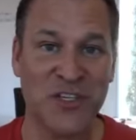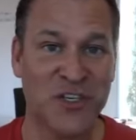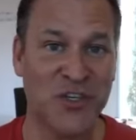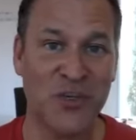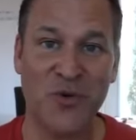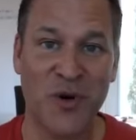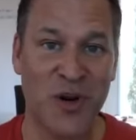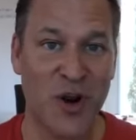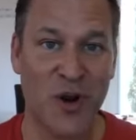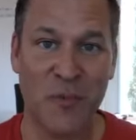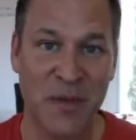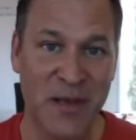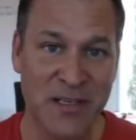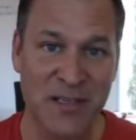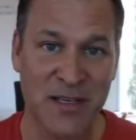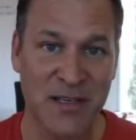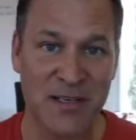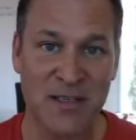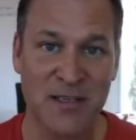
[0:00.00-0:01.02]
to do in our
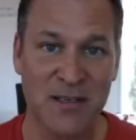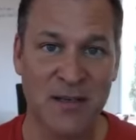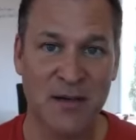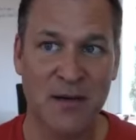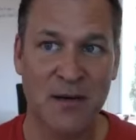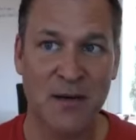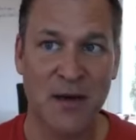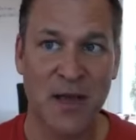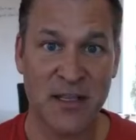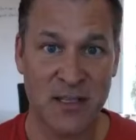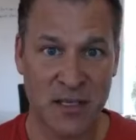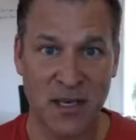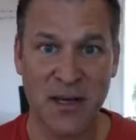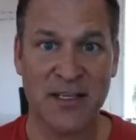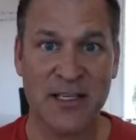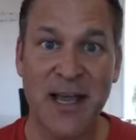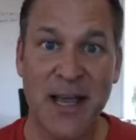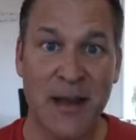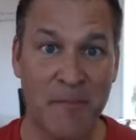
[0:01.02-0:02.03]
business, it's
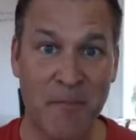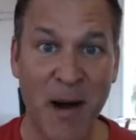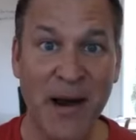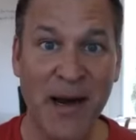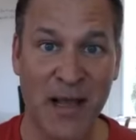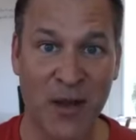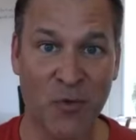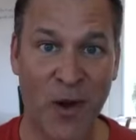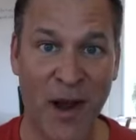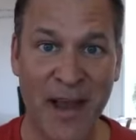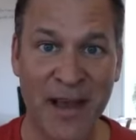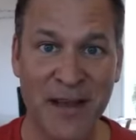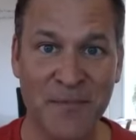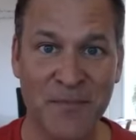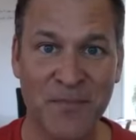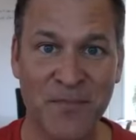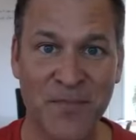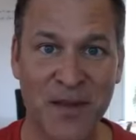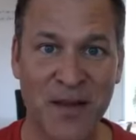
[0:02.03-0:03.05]
gonna take money,
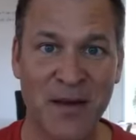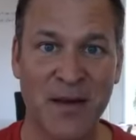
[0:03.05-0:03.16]
right?